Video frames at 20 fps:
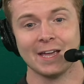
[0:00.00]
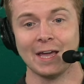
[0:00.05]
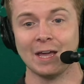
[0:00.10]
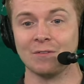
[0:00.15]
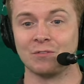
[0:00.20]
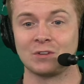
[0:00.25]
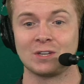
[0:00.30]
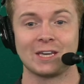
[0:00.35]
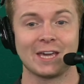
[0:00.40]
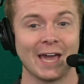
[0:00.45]

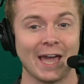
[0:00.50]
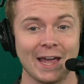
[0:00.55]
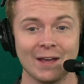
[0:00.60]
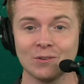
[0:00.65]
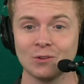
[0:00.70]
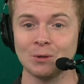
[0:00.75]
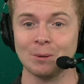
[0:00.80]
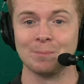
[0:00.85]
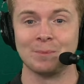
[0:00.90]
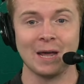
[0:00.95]
if
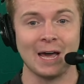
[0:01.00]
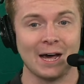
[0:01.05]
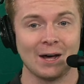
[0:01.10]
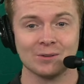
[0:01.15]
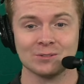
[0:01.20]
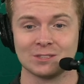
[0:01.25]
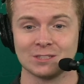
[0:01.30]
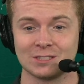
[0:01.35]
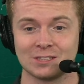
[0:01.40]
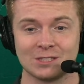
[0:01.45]
Caleb
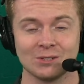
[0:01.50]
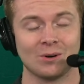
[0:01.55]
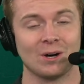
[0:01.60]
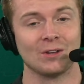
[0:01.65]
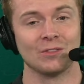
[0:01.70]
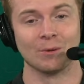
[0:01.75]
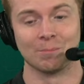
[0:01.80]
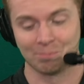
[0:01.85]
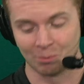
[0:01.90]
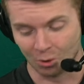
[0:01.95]
Downs is still
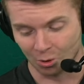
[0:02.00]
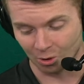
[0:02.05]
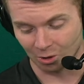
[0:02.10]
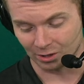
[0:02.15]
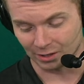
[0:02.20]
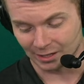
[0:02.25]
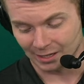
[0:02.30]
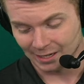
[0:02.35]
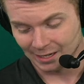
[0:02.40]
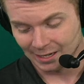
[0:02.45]
on the
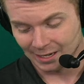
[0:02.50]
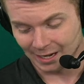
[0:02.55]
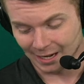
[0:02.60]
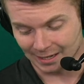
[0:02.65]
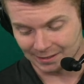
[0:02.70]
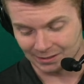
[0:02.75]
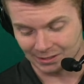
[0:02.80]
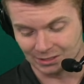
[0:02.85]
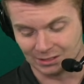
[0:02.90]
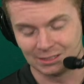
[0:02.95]
board
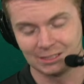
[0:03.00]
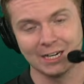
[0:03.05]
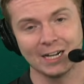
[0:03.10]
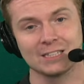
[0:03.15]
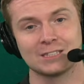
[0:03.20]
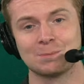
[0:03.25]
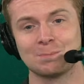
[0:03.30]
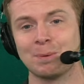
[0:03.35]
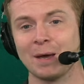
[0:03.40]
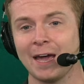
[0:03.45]
and the
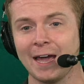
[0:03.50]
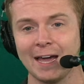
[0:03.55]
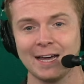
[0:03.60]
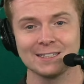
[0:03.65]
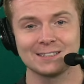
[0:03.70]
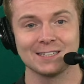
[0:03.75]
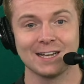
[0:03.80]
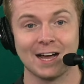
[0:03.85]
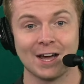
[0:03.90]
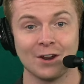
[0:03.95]
Jets
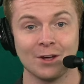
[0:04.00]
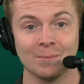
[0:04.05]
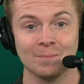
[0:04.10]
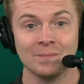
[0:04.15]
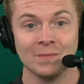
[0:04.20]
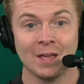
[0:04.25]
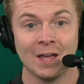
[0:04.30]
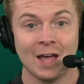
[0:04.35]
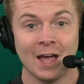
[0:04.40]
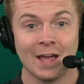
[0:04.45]
pass on him,
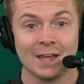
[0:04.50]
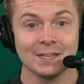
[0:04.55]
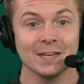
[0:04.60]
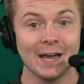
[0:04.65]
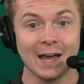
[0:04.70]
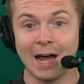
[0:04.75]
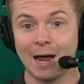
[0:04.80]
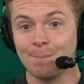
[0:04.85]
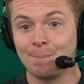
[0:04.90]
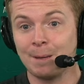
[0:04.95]

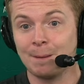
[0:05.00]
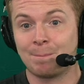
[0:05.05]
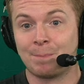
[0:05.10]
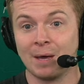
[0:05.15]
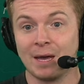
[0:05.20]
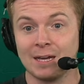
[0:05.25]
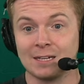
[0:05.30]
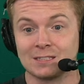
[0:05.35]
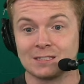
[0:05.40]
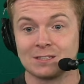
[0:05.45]
yeah, I'd be
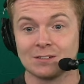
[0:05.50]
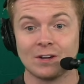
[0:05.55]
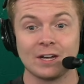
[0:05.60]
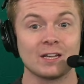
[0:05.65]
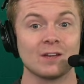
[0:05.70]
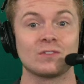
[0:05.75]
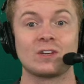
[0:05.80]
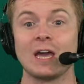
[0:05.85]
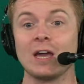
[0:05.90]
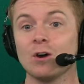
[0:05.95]
pissed. Like,
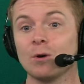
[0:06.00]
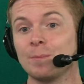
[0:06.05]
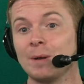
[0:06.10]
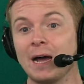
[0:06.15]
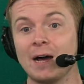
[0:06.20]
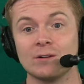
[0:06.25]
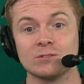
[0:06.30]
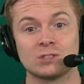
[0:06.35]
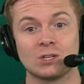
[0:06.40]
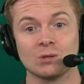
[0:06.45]
if Caleb
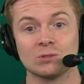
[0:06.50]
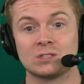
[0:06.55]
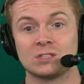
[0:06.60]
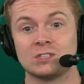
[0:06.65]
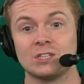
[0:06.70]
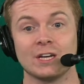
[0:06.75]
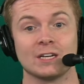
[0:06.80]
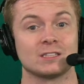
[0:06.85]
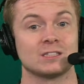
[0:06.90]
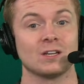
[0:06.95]
Downs goes
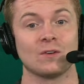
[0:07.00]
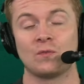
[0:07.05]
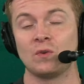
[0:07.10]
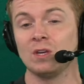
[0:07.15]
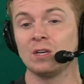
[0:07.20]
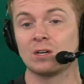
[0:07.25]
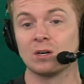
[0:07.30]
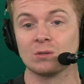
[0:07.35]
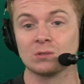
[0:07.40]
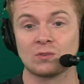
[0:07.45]
6, if he
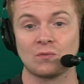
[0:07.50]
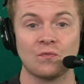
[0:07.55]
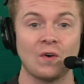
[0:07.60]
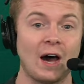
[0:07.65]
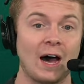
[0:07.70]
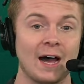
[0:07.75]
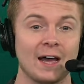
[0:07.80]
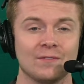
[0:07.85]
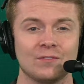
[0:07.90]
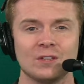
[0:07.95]
goes
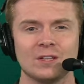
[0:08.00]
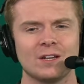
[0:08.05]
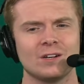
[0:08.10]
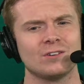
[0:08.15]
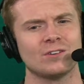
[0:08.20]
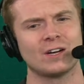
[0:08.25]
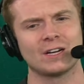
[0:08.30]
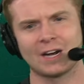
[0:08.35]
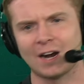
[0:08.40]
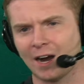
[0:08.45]
5, and then
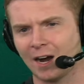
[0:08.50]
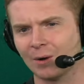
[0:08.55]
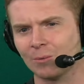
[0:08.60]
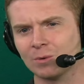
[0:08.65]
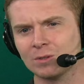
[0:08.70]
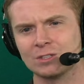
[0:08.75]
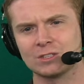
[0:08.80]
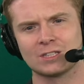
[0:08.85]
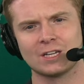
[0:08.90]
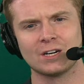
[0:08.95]
you're like, all right,
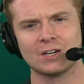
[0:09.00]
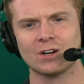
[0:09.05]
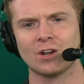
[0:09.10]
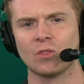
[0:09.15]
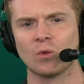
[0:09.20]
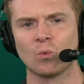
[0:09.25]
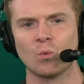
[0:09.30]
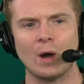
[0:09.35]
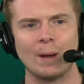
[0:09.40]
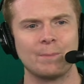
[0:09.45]
we'll just get
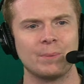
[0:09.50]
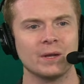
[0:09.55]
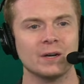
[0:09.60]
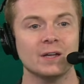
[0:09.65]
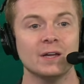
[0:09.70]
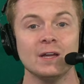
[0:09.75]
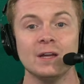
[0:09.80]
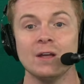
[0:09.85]
another weapon,